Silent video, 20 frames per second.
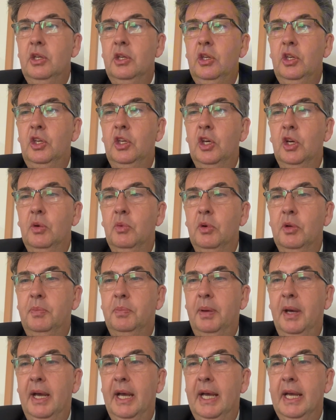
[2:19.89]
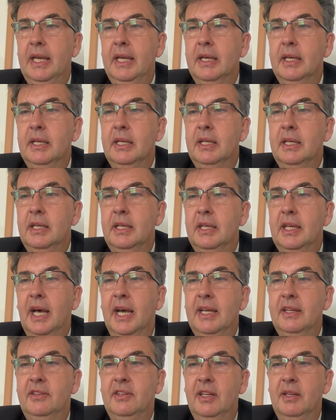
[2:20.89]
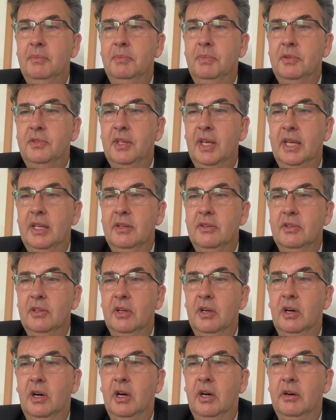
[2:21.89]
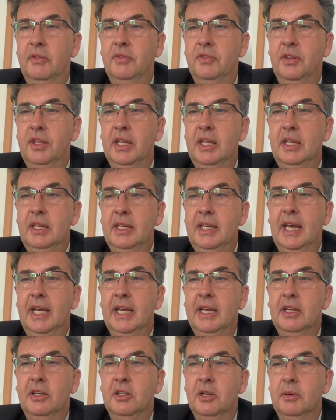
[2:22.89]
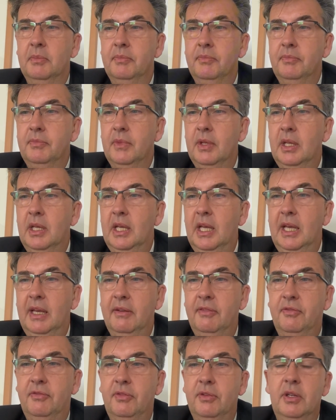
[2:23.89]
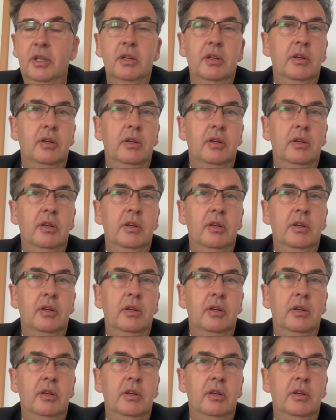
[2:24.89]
you would pay 19% of the net income if